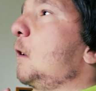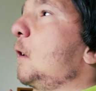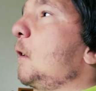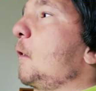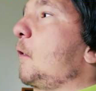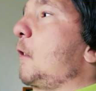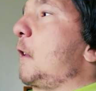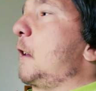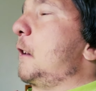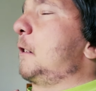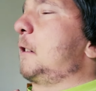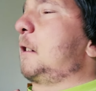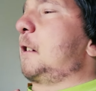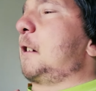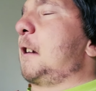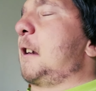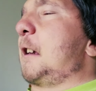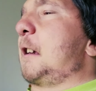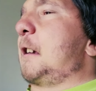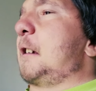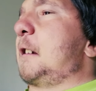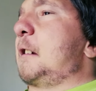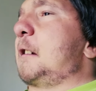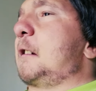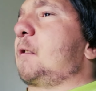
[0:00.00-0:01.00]
this
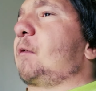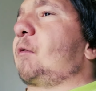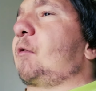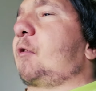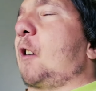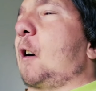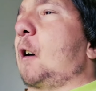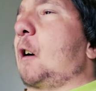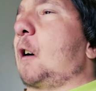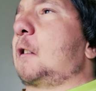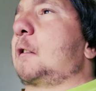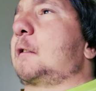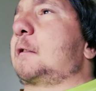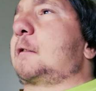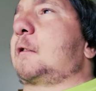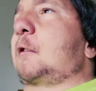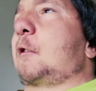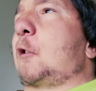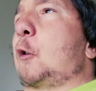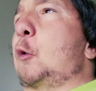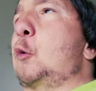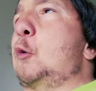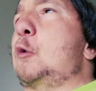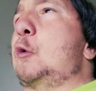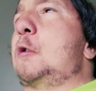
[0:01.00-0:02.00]
is vlog
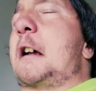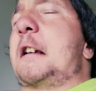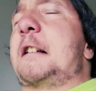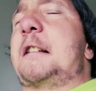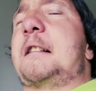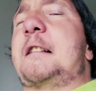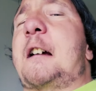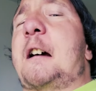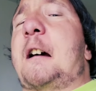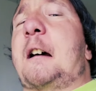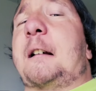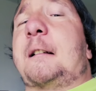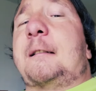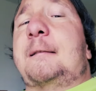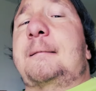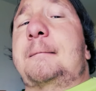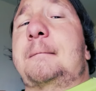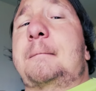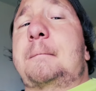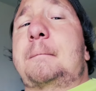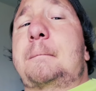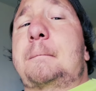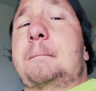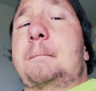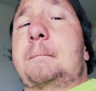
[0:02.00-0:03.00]
299.
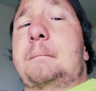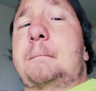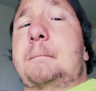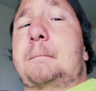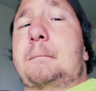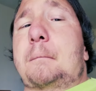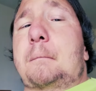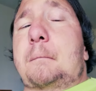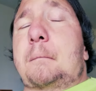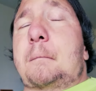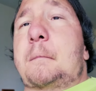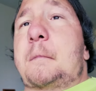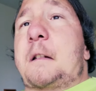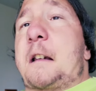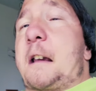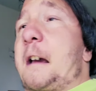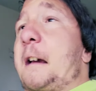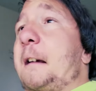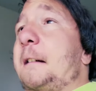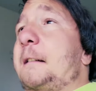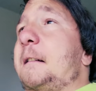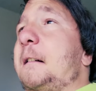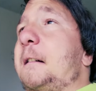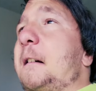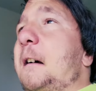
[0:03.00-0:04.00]

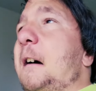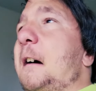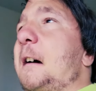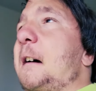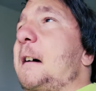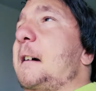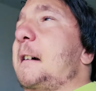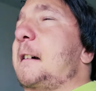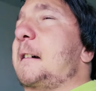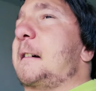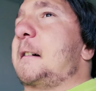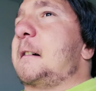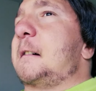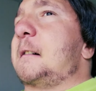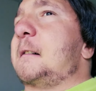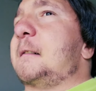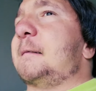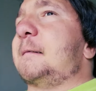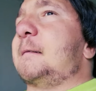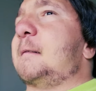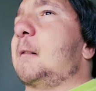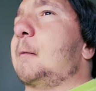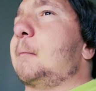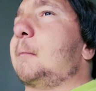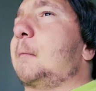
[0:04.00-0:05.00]
Yes,
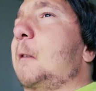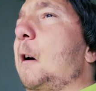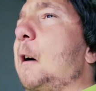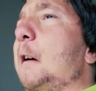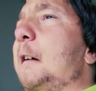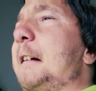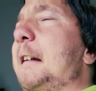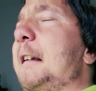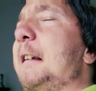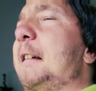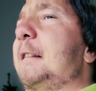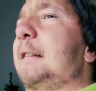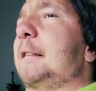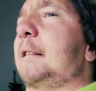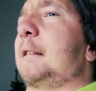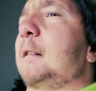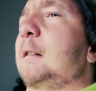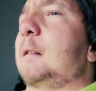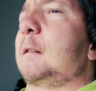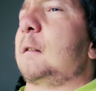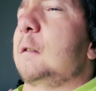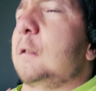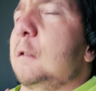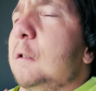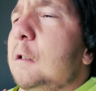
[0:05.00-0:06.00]
I'm not getting
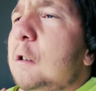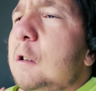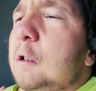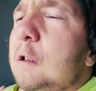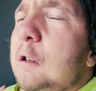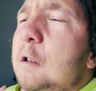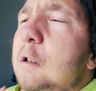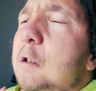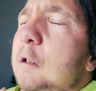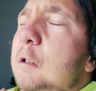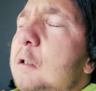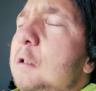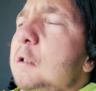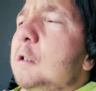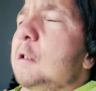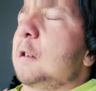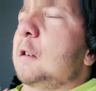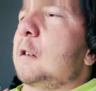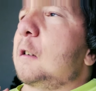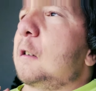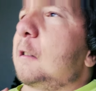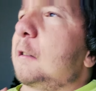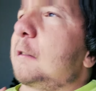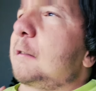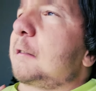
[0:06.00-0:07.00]
the
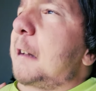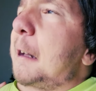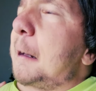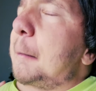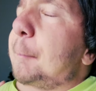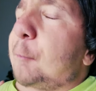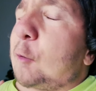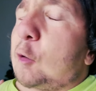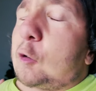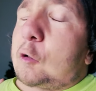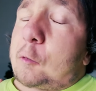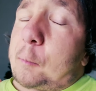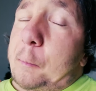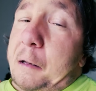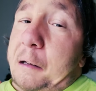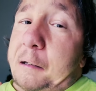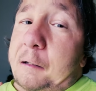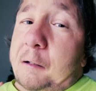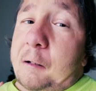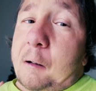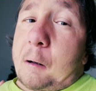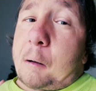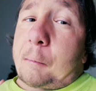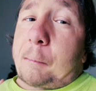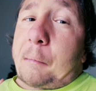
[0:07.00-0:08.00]
typos
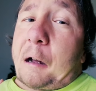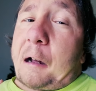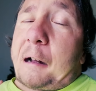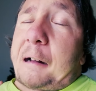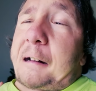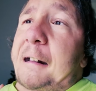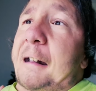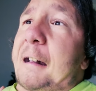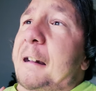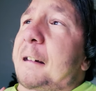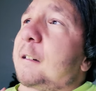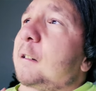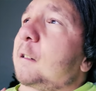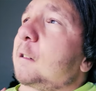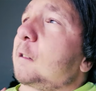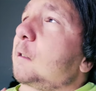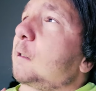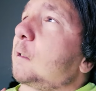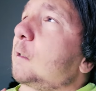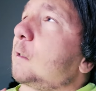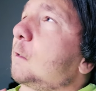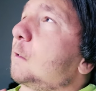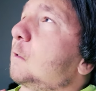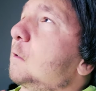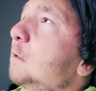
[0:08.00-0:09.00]
mixed up. I had
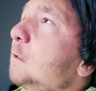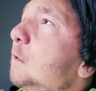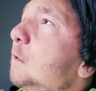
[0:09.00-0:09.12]
to